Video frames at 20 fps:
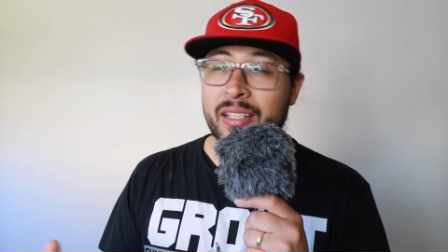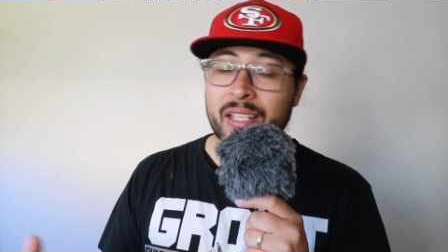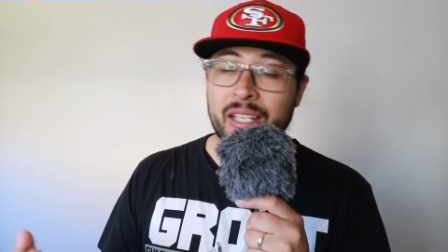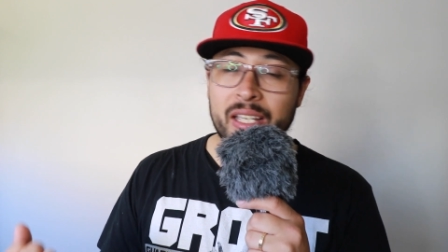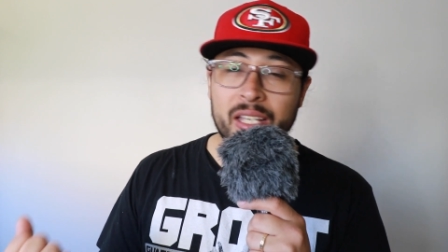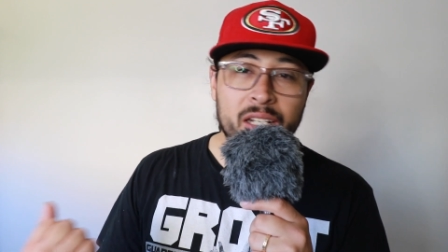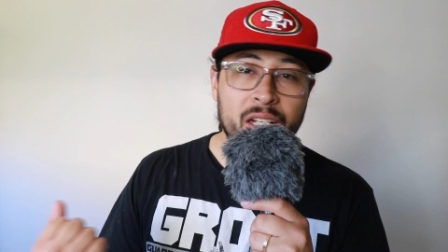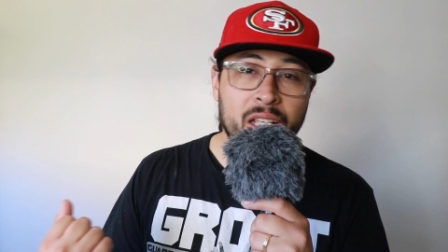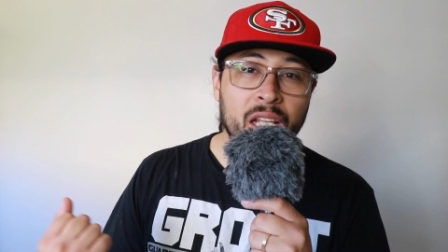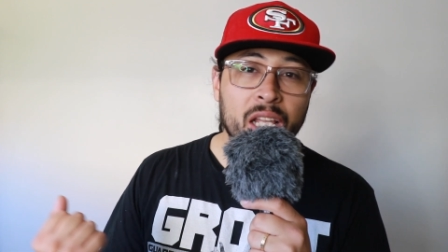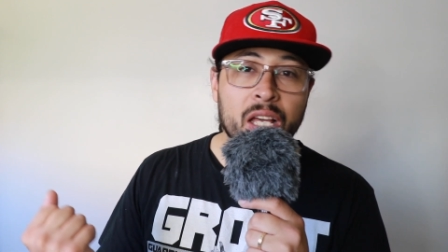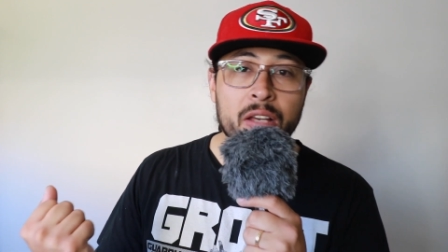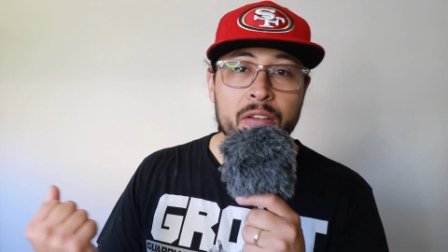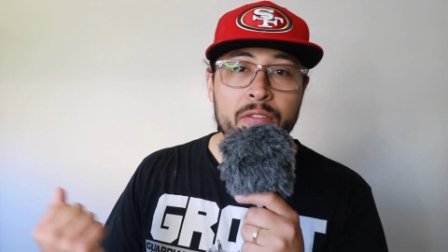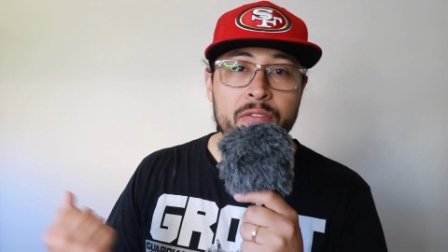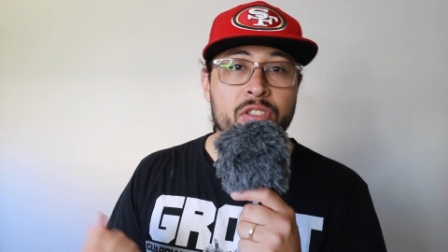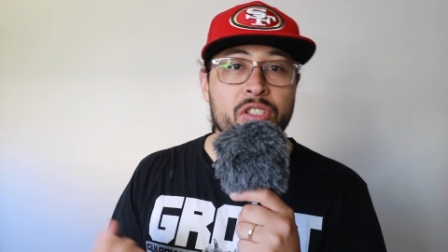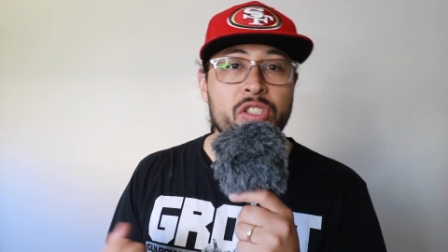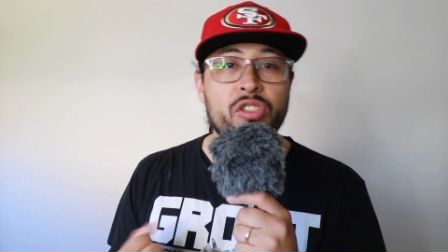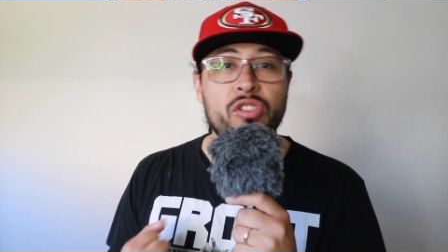kid
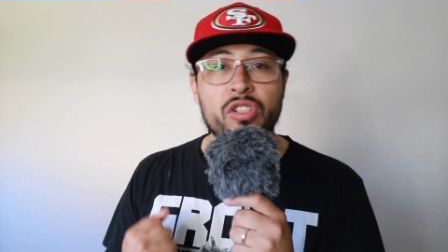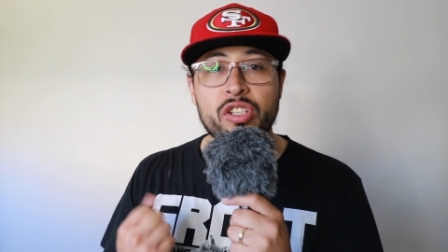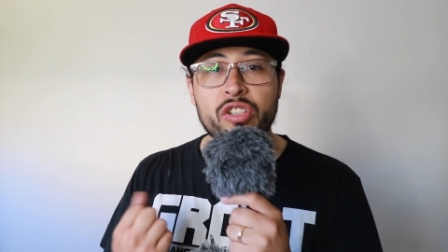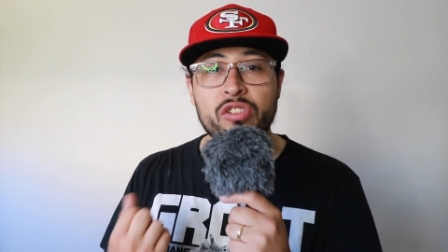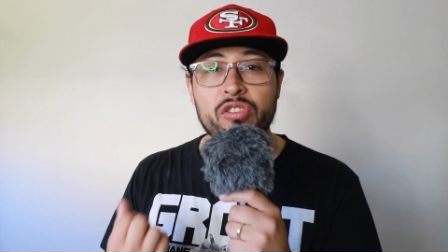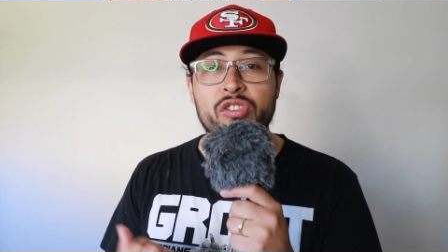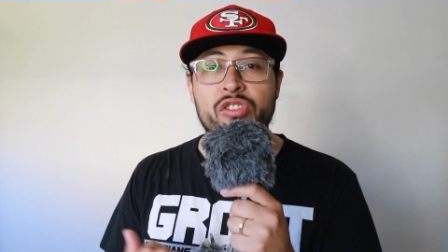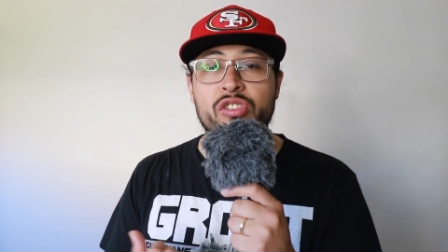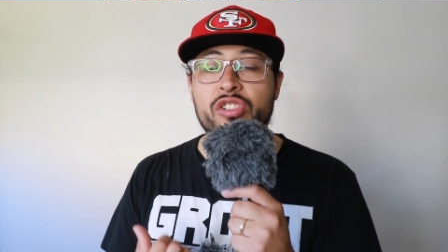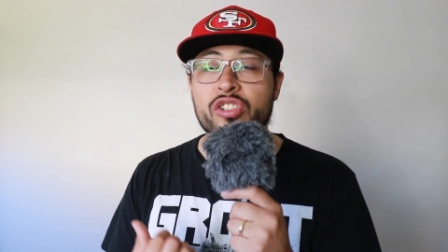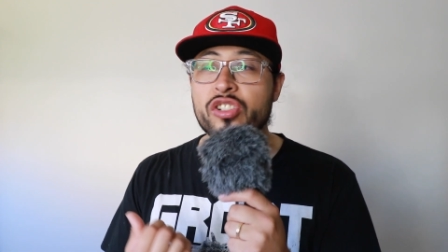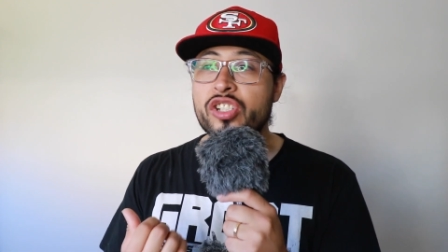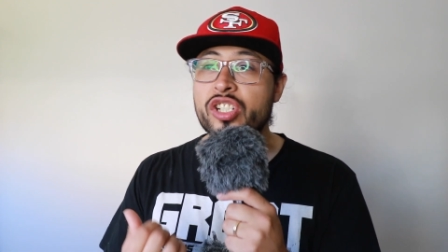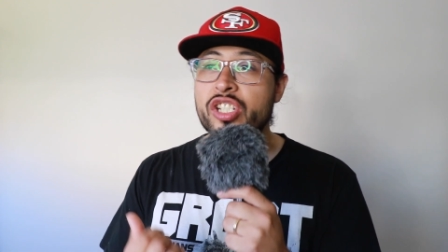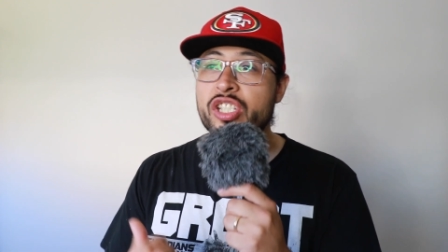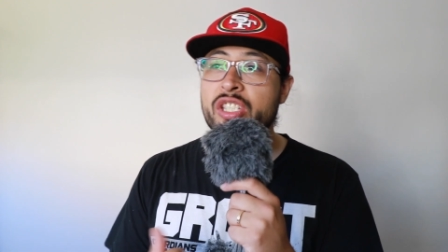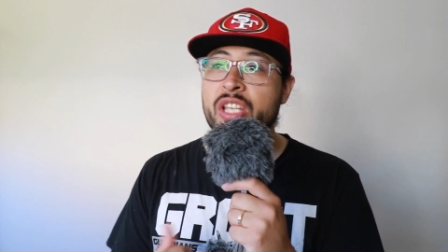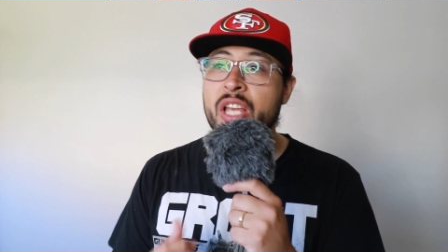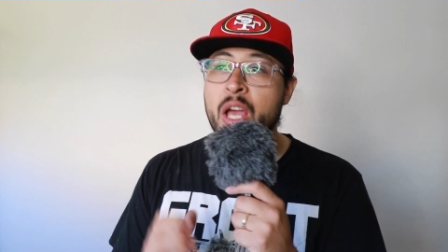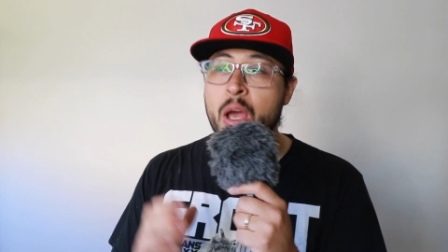gloves. You
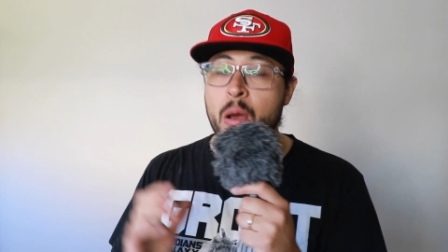just